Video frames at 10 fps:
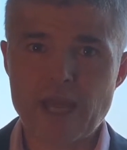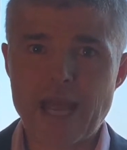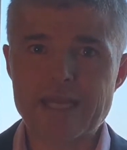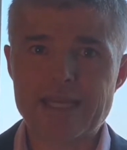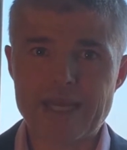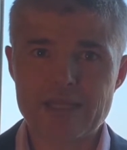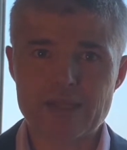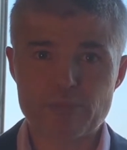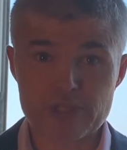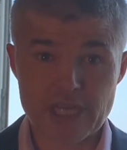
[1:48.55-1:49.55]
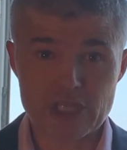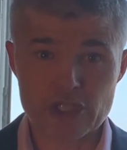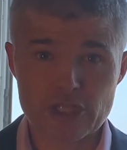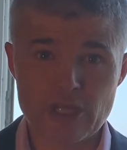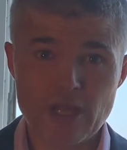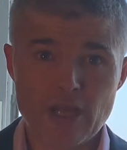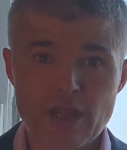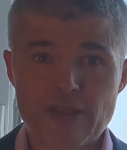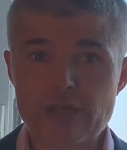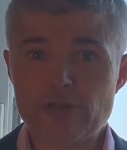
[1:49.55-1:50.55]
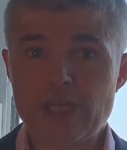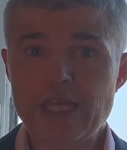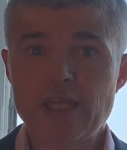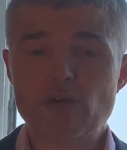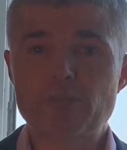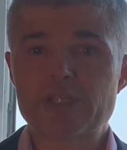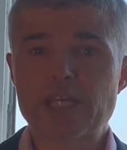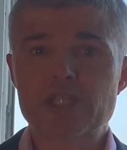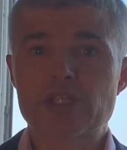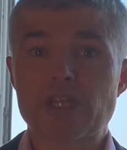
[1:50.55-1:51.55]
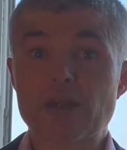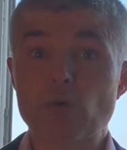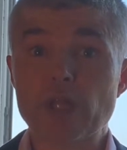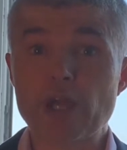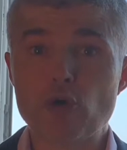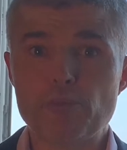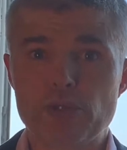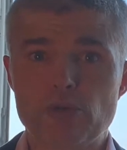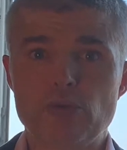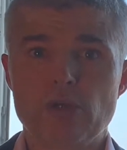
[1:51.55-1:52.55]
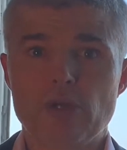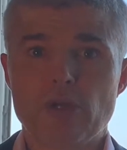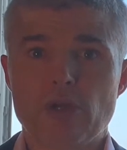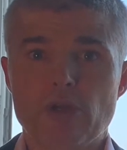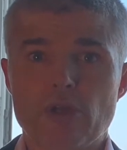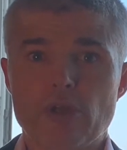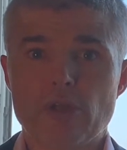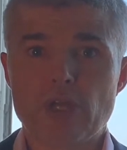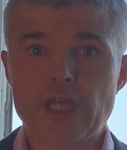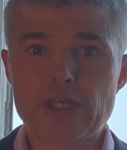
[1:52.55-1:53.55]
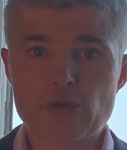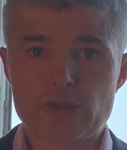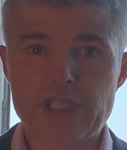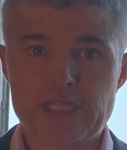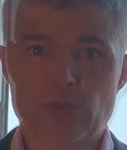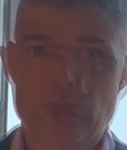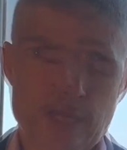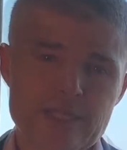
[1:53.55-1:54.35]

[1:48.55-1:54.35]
and get the protection that you need or protection that will help you in your deals.